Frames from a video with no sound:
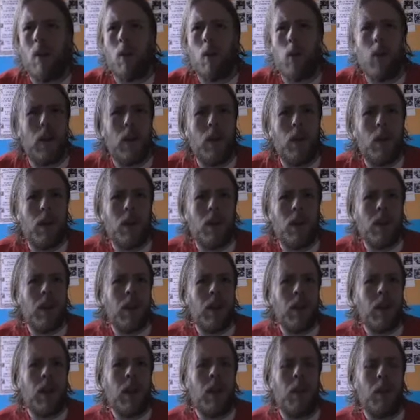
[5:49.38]
Where do I
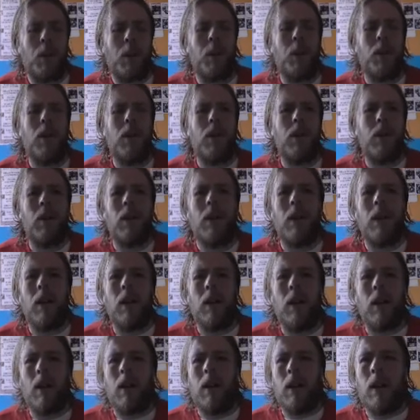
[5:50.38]
sign up?
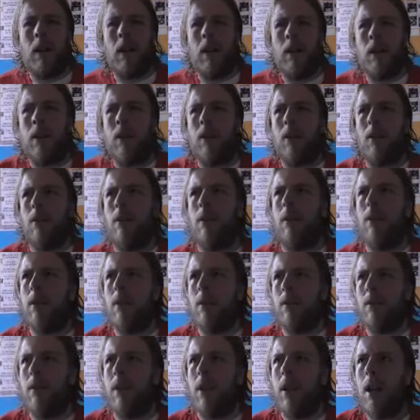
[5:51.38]
So,
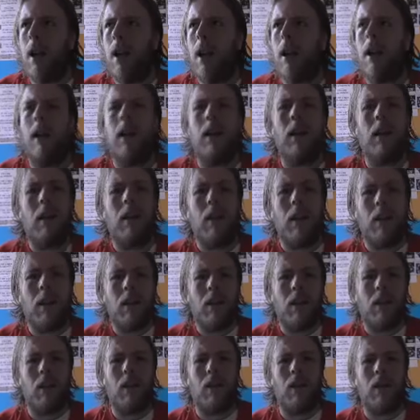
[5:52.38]
yeah, it
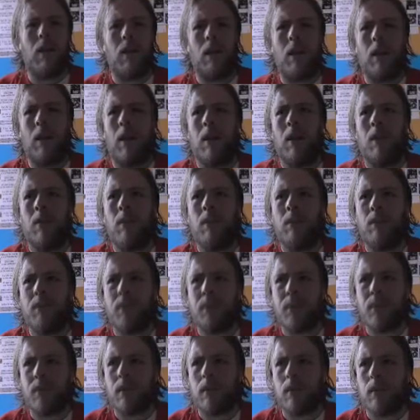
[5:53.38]
is...
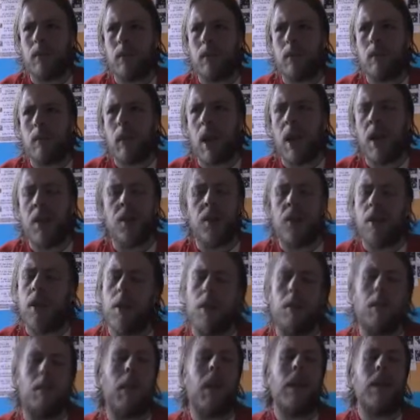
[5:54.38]
it's not
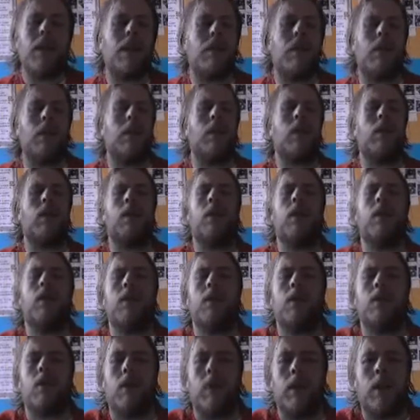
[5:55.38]
the best Doctor
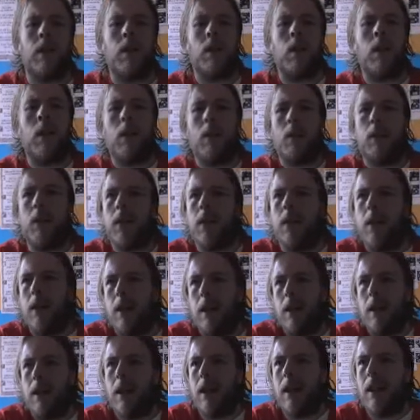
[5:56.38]
Who story in the world, but
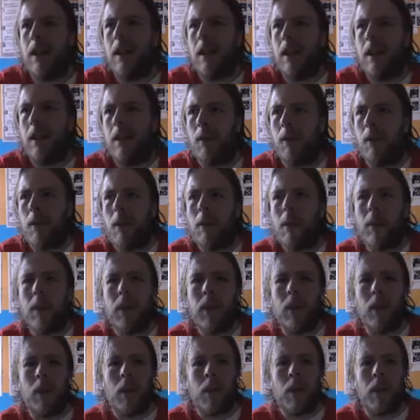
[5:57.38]
it is
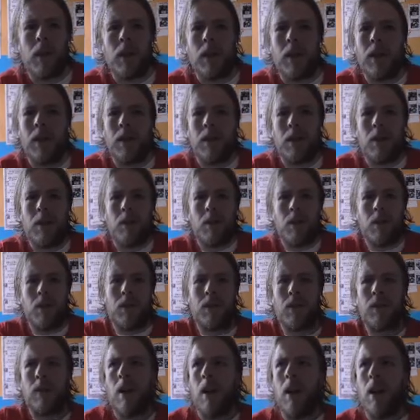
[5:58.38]
probably the one that, in terms
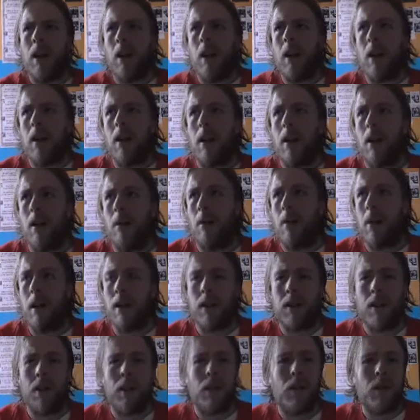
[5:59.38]
of
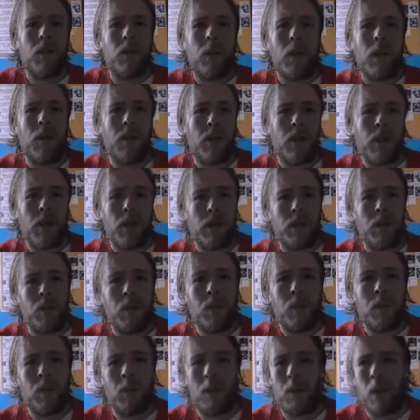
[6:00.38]
myself, my
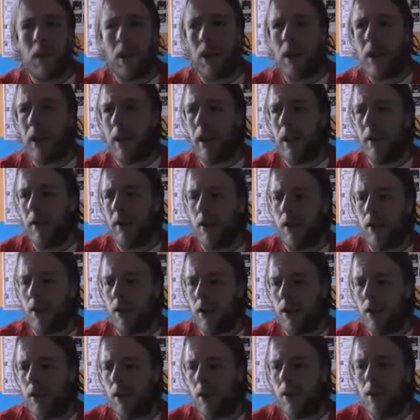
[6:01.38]
fandom, my liking of the
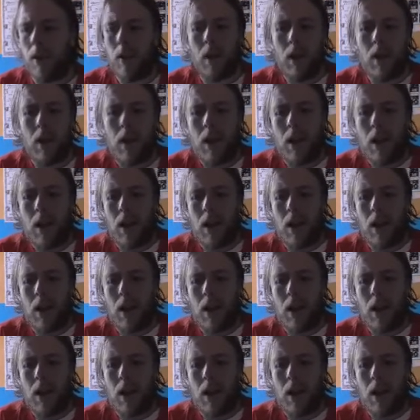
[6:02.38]
show,